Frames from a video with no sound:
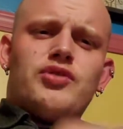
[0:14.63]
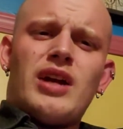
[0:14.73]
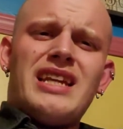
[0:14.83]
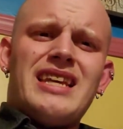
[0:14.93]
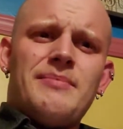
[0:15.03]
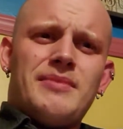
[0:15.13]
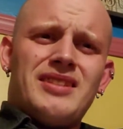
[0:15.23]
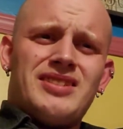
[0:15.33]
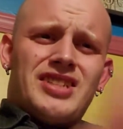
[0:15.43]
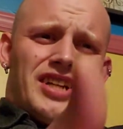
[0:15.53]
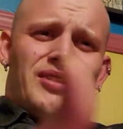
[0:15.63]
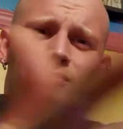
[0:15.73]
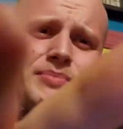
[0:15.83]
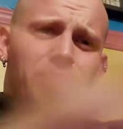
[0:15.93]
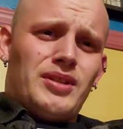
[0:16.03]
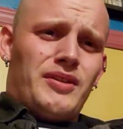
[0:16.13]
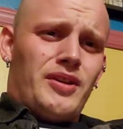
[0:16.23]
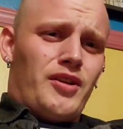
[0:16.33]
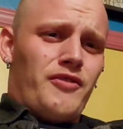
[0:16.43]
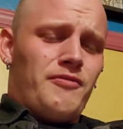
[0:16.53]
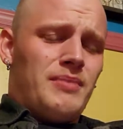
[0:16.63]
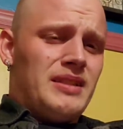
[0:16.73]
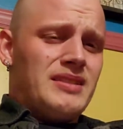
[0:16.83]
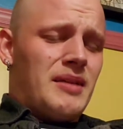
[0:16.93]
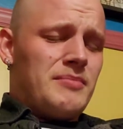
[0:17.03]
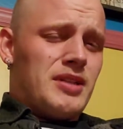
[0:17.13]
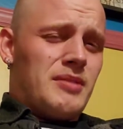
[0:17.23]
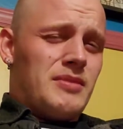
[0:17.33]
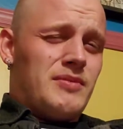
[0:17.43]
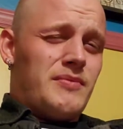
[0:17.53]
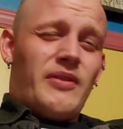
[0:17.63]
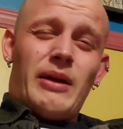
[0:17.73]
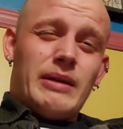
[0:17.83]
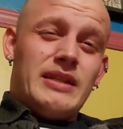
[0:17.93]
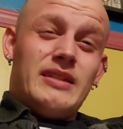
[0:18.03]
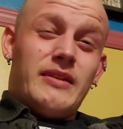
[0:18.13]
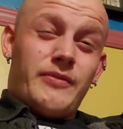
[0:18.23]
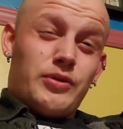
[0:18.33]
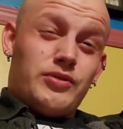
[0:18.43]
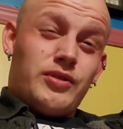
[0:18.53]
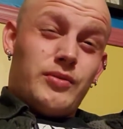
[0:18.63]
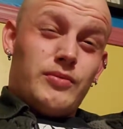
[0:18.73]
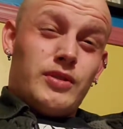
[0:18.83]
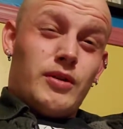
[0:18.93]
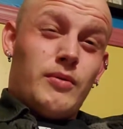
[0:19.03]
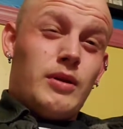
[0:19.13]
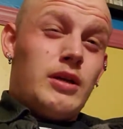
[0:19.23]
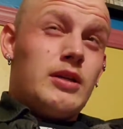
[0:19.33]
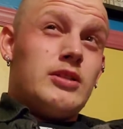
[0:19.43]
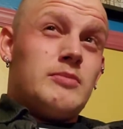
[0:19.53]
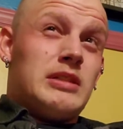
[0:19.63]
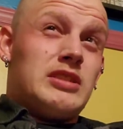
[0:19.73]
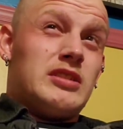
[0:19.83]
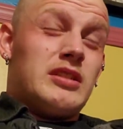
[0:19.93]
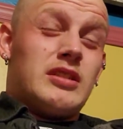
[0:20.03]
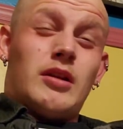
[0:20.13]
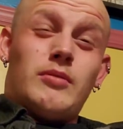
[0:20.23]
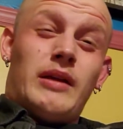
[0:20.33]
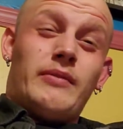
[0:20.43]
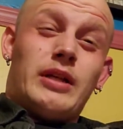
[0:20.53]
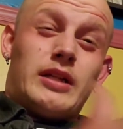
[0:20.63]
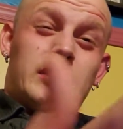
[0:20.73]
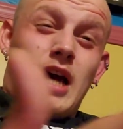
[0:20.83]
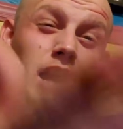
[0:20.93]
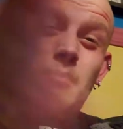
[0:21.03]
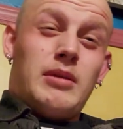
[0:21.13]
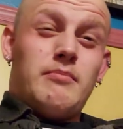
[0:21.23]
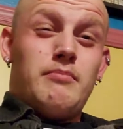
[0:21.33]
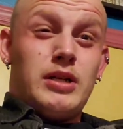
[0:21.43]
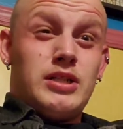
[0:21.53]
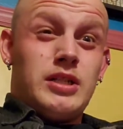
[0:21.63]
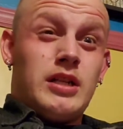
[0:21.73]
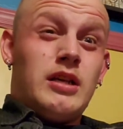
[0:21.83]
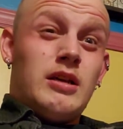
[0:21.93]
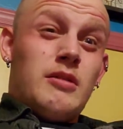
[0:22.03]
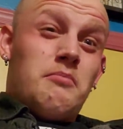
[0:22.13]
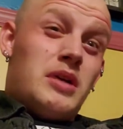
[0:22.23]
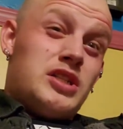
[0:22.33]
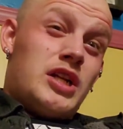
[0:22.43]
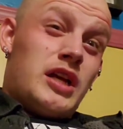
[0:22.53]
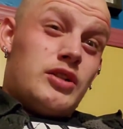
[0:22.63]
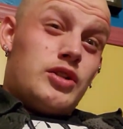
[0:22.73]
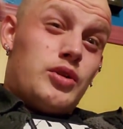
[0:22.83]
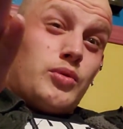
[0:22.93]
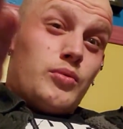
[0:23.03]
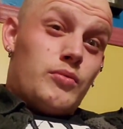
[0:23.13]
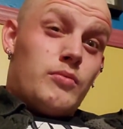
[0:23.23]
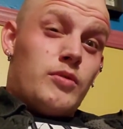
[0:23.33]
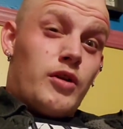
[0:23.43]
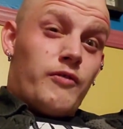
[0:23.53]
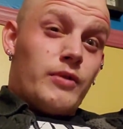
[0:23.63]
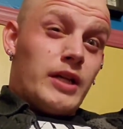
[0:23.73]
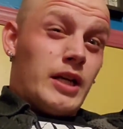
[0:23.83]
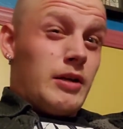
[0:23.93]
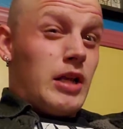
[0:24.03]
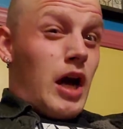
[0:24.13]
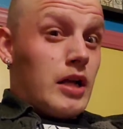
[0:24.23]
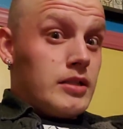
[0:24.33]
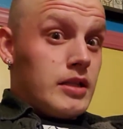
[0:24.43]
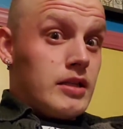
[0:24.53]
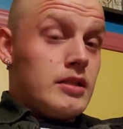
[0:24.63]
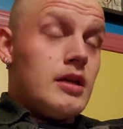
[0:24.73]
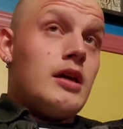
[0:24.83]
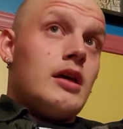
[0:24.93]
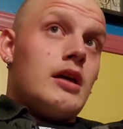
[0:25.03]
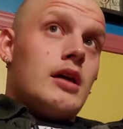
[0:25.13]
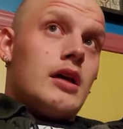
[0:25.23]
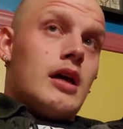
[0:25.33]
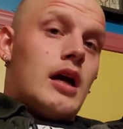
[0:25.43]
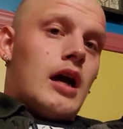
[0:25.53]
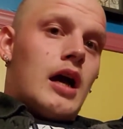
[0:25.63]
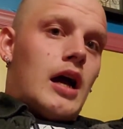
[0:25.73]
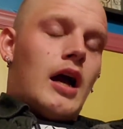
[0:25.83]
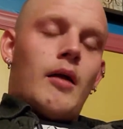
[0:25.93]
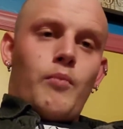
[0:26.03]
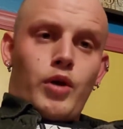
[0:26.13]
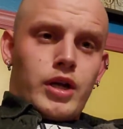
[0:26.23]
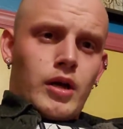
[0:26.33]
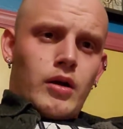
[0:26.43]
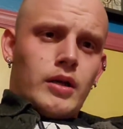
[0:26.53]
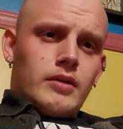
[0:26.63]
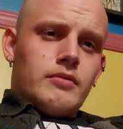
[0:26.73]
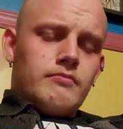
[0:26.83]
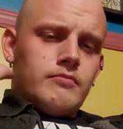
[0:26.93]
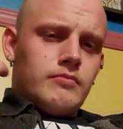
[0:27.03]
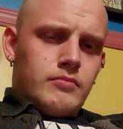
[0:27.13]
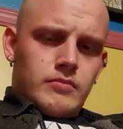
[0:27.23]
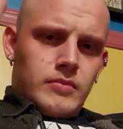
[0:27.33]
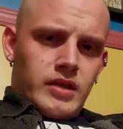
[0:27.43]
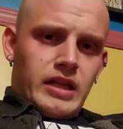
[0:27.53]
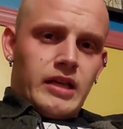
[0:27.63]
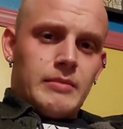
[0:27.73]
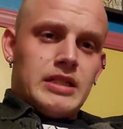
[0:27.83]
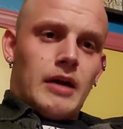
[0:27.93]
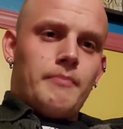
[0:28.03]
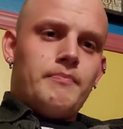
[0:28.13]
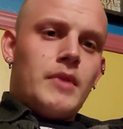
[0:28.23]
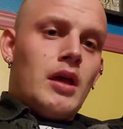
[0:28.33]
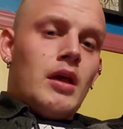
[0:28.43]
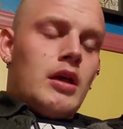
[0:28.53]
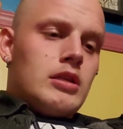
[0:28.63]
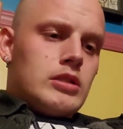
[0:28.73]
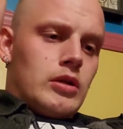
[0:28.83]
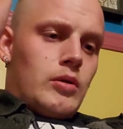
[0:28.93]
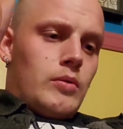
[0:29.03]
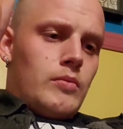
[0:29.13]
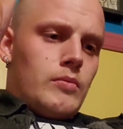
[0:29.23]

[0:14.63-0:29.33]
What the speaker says: try keeping this channel purely Nerf, but at the same time it's very difficult to do so, especially since I don't have a lot of time and budgeting to do Nerf related content. I'm working on it. Give me time. So,